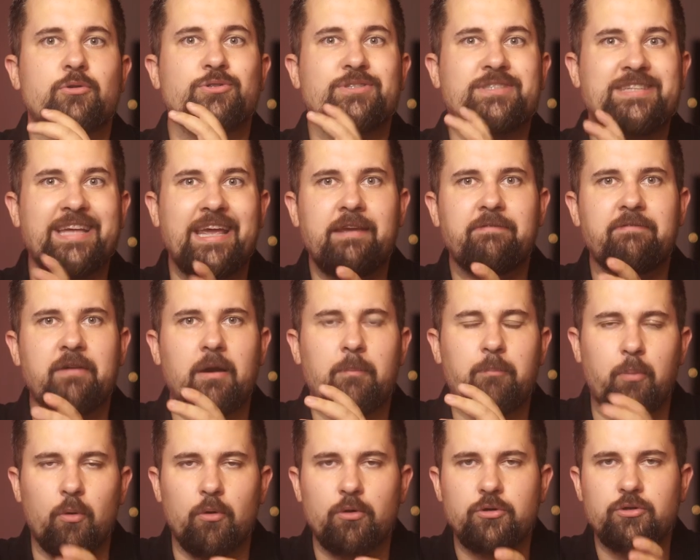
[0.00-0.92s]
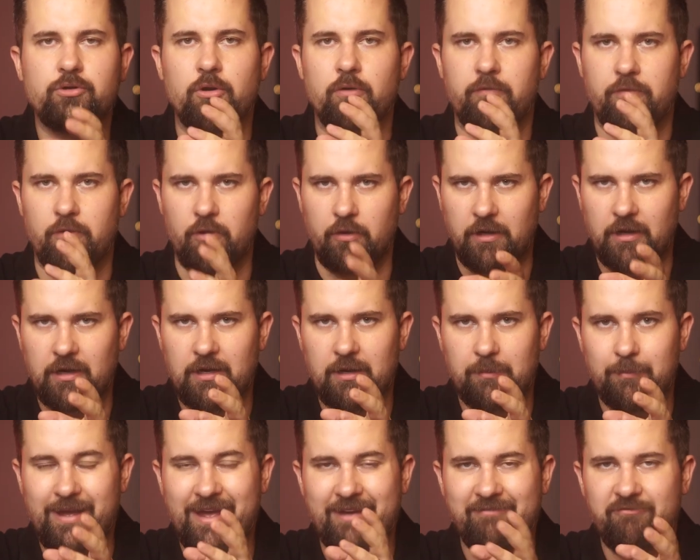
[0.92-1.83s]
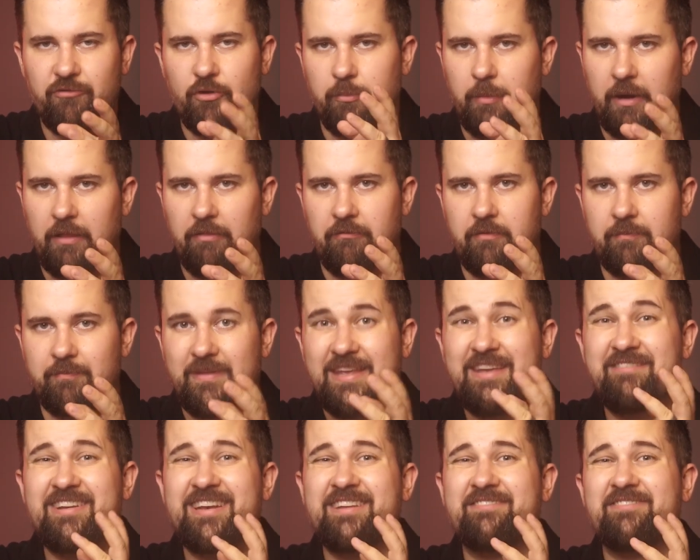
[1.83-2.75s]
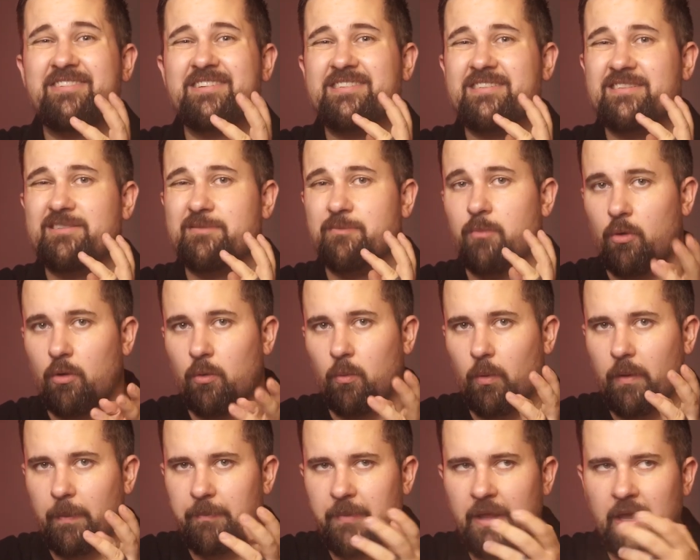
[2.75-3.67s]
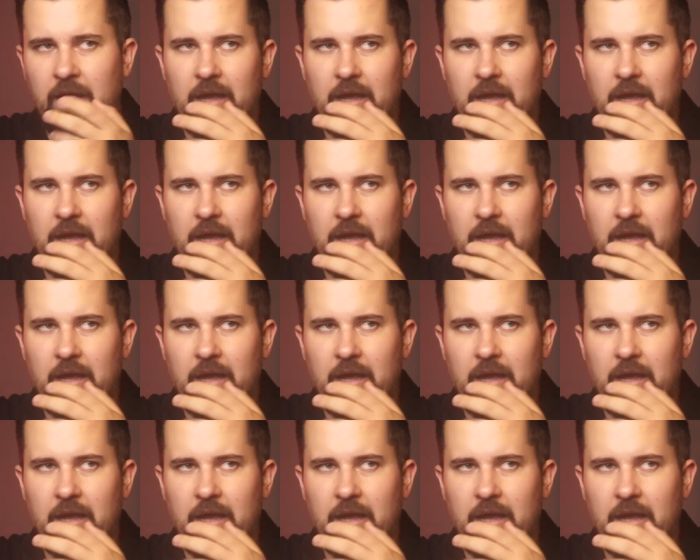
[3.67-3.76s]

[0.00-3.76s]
to save a portion of your income every month, even if it's a small one.